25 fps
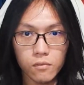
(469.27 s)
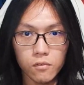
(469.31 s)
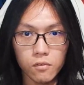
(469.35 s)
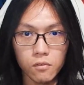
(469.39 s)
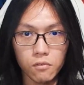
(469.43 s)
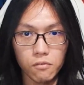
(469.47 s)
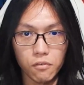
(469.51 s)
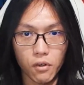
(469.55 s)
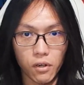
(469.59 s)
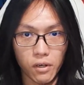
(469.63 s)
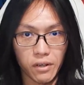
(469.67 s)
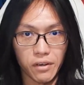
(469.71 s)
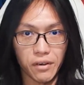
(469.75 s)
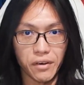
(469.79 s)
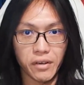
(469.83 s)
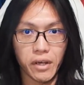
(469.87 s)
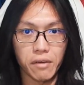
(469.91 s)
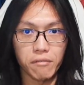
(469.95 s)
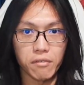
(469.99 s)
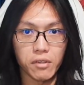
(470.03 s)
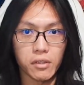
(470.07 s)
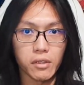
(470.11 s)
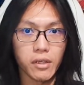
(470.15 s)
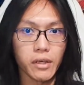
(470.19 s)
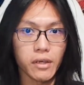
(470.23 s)
for clearing
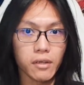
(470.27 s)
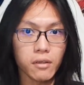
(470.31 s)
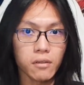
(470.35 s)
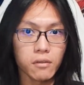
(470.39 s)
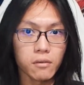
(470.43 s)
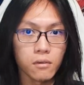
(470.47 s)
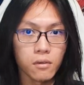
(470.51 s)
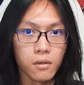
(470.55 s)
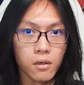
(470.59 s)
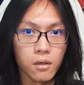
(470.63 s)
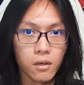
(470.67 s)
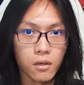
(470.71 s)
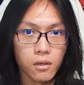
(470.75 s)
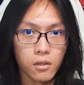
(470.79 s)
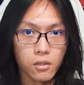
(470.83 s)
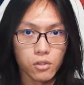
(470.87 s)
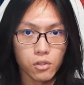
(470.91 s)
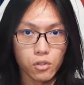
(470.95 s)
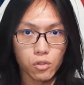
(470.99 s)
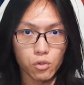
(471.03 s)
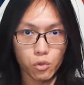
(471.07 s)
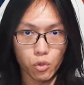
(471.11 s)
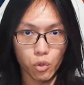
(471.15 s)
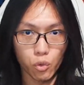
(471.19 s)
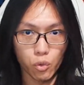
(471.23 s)
everything.
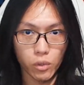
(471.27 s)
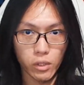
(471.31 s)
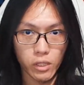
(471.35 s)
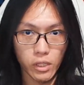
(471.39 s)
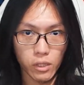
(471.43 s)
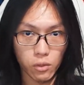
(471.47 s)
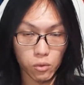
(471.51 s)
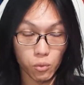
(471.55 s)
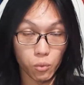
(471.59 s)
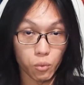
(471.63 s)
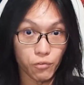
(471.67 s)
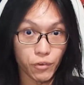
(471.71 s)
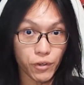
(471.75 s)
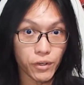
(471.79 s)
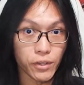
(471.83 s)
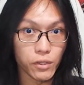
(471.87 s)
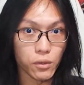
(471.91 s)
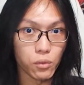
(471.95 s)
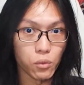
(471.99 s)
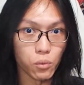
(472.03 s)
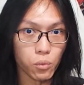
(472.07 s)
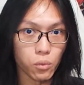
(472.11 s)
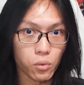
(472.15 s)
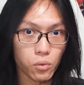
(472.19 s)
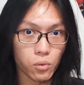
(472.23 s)
So you need to really
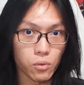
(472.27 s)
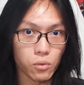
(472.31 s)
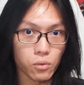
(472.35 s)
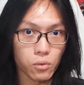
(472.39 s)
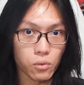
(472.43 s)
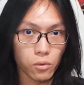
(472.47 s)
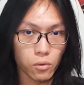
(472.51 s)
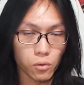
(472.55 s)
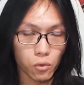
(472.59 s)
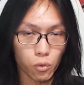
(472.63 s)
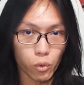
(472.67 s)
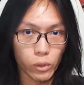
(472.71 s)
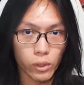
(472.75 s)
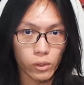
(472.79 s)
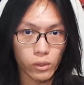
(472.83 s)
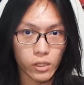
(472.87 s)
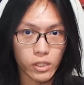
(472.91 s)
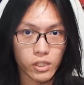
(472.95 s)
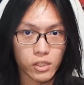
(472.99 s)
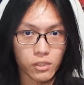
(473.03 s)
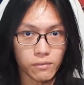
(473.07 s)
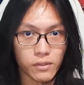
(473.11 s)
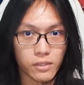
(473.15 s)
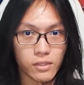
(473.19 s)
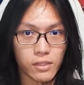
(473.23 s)
go down
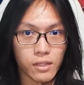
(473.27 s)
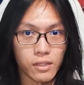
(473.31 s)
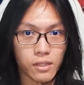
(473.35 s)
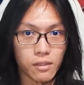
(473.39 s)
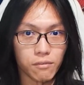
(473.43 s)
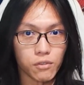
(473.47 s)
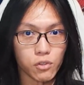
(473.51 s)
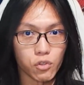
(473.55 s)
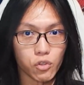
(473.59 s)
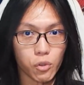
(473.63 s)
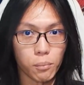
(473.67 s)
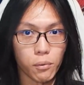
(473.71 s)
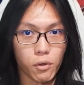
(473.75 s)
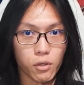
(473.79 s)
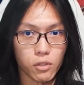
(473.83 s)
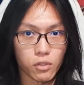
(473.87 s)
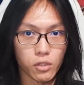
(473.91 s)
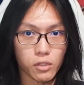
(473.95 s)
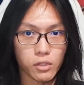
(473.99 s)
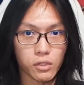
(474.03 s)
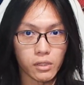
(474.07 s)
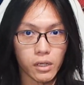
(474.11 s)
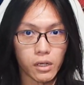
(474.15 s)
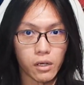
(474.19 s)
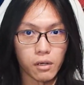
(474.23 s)
each of these individual points
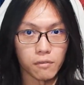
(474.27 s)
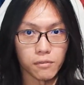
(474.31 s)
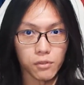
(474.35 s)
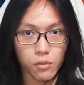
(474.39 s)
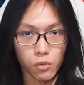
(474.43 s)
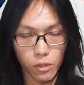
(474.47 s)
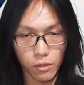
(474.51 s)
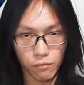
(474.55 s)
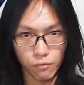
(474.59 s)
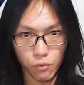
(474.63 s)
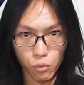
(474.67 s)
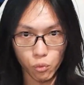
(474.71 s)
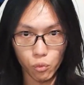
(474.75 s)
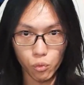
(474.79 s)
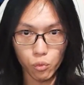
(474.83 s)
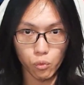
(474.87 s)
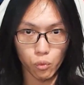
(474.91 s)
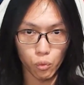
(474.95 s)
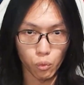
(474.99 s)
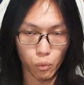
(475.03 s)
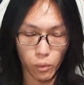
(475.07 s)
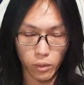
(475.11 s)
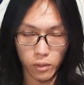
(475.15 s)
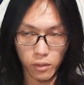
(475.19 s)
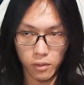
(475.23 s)
yourself. So if you
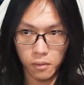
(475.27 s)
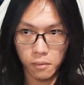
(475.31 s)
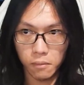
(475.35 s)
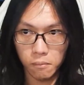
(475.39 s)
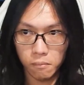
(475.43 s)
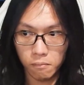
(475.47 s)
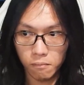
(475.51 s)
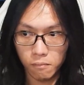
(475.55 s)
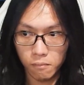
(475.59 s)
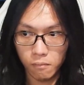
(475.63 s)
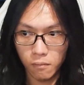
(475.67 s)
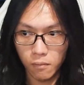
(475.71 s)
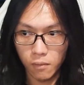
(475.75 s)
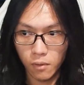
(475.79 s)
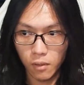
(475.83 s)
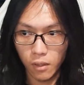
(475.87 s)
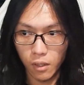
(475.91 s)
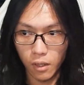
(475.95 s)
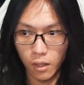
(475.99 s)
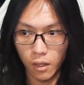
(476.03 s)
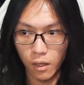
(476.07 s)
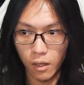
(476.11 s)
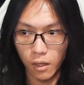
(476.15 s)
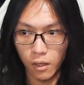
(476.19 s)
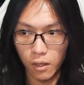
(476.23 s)
do it,
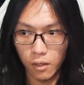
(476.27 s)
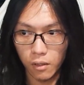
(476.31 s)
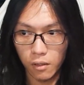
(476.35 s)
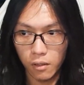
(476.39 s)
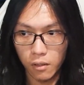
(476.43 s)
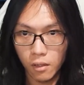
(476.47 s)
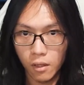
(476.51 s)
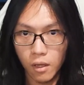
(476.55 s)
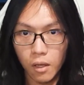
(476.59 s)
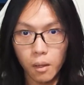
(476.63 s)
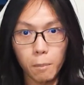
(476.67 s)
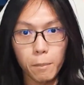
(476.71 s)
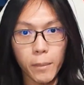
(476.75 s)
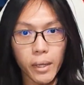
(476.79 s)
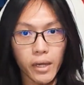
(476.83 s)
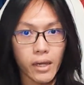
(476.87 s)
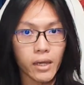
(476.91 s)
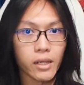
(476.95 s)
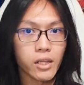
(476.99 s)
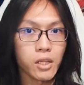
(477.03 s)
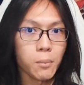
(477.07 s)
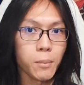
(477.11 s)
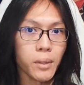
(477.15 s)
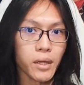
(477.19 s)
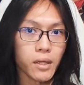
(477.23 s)
make
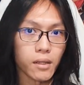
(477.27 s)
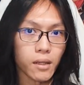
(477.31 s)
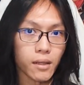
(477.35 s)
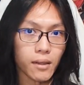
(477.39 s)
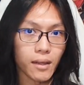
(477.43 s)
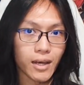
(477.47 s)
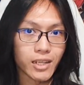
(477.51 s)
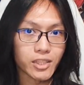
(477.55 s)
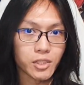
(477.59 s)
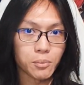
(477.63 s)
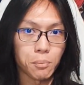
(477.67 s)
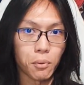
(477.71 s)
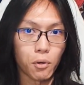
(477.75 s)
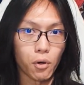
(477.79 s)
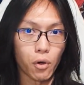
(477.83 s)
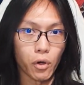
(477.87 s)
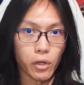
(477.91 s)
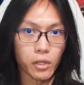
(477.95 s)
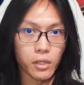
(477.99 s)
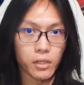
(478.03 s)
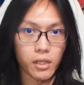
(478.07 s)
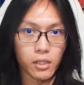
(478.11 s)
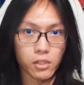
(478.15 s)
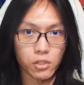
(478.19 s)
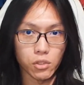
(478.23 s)
Animate the last
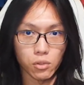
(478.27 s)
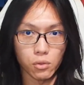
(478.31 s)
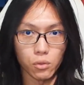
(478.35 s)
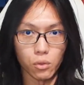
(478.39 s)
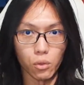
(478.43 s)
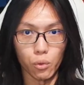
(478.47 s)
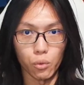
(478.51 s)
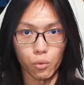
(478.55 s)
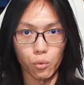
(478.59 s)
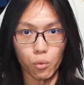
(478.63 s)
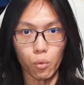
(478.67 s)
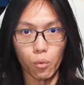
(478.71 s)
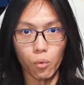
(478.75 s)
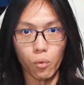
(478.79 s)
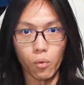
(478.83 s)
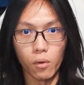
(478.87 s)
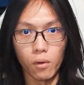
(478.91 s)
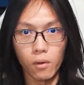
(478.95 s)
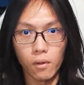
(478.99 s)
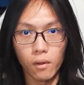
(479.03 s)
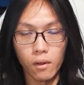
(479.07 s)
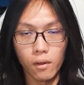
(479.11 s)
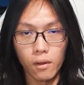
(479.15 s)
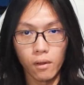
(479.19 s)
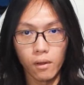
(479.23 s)
point that you go to.
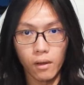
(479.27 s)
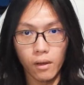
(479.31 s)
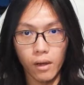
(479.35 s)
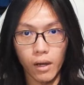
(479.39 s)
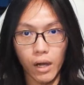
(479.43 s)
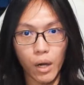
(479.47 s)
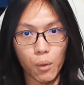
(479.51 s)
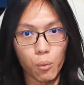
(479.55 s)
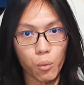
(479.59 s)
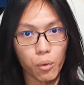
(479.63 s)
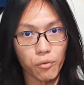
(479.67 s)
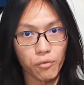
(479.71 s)
I would